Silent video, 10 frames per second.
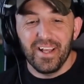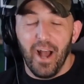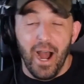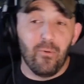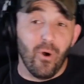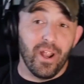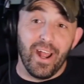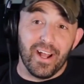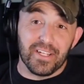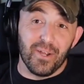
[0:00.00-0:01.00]
Well,
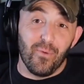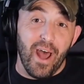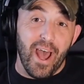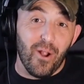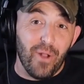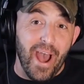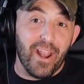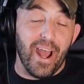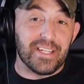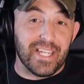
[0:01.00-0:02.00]
I'll tell you what.
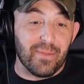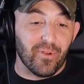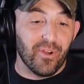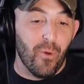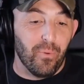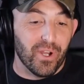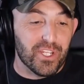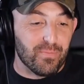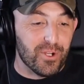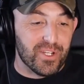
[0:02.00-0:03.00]
I typically don't play
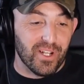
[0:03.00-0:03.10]
sports.